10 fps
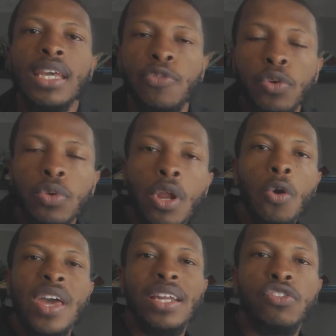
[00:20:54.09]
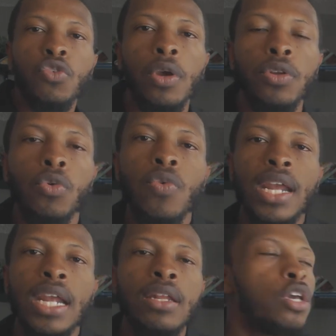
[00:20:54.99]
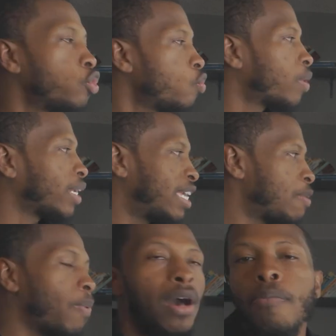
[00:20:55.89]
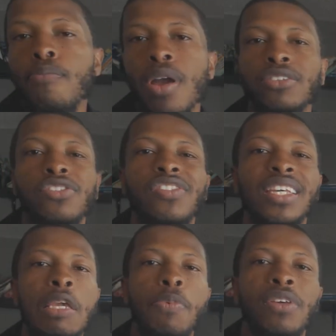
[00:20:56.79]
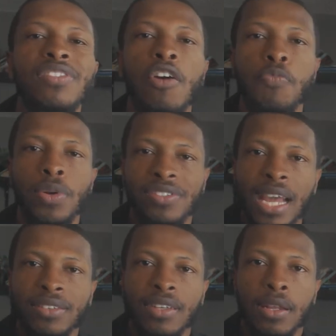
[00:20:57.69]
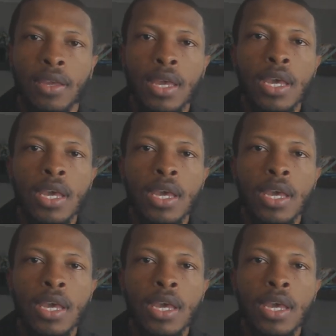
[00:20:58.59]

If you know that it's going to rain, you want to keep an umbrella just to keep yourself protected.